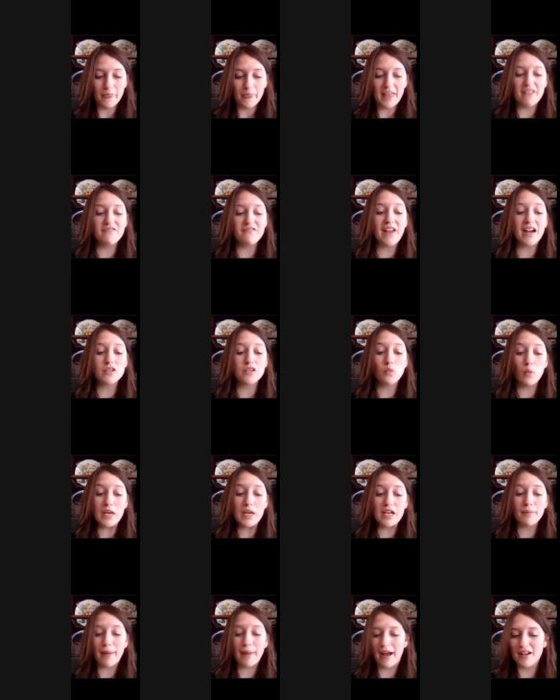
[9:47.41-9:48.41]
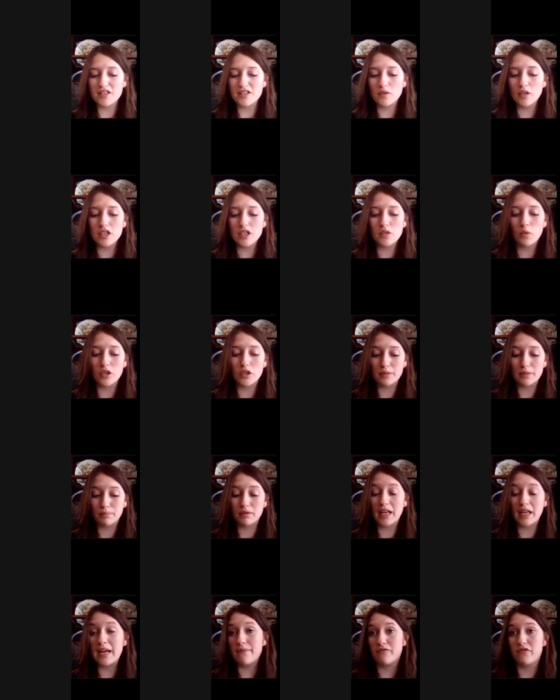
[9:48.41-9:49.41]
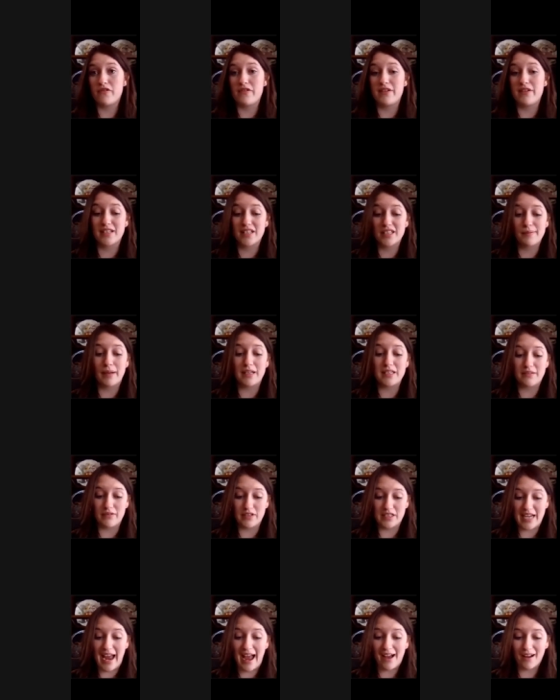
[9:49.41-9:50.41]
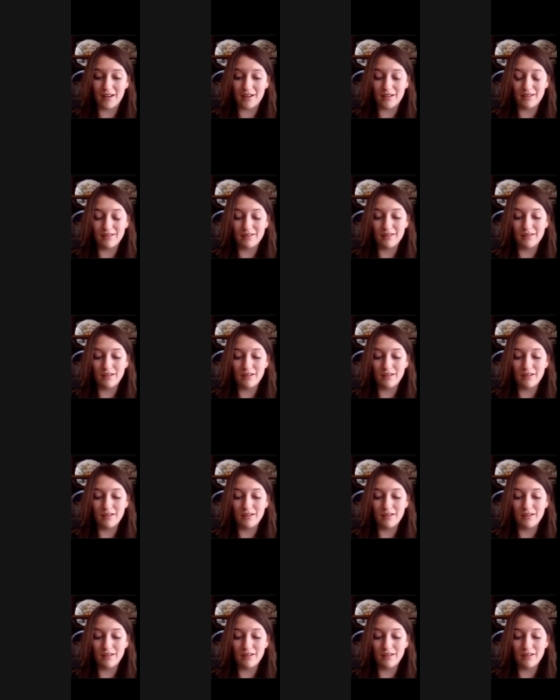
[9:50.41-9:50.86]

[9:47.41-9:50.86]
In fact, weak passwords were to blame for this expensive attack.